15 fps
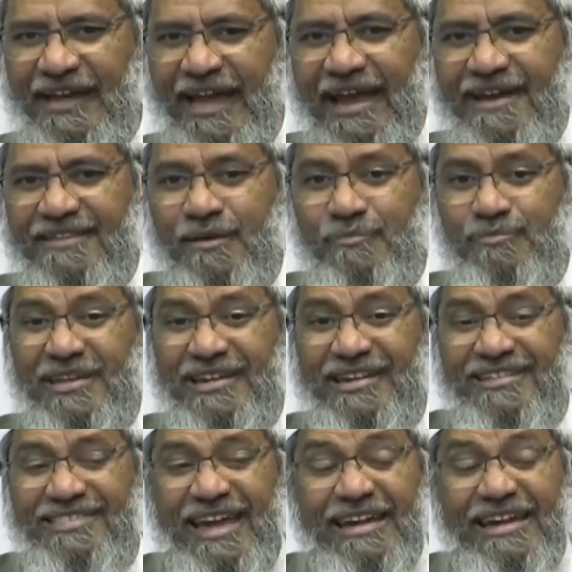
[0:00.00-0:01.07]
and something
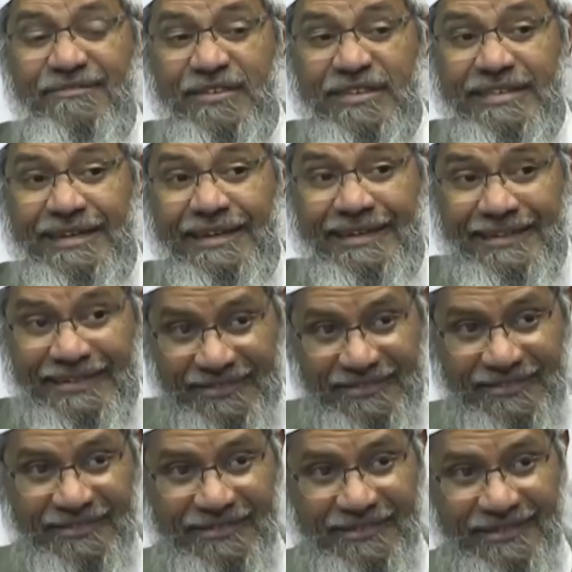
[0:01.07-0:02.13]
like scientific
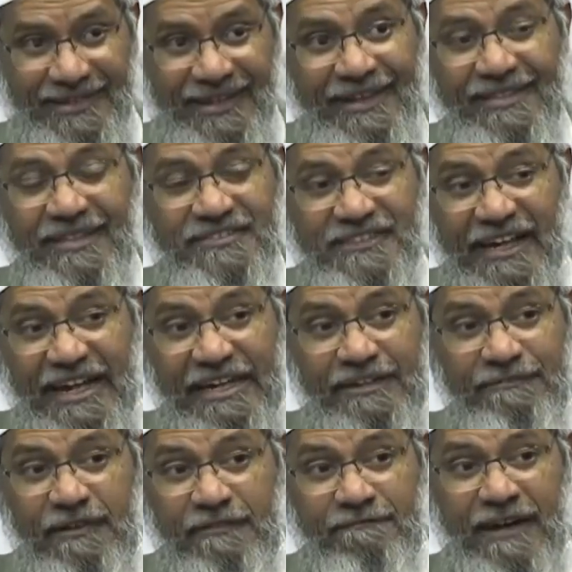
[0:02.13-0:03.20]
theories. The
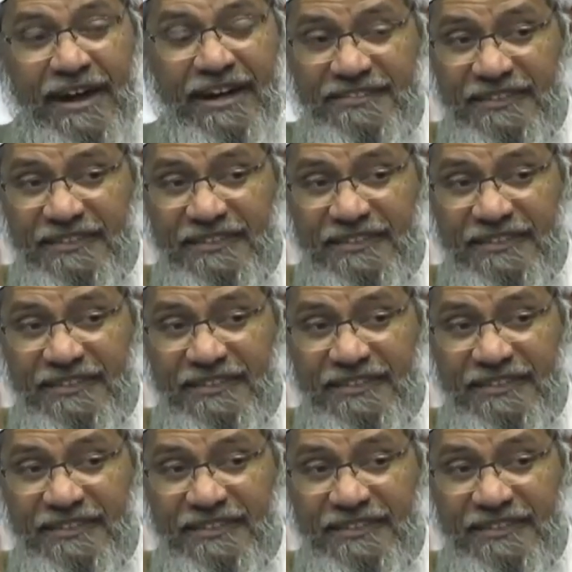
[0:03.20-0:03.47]
scientific facts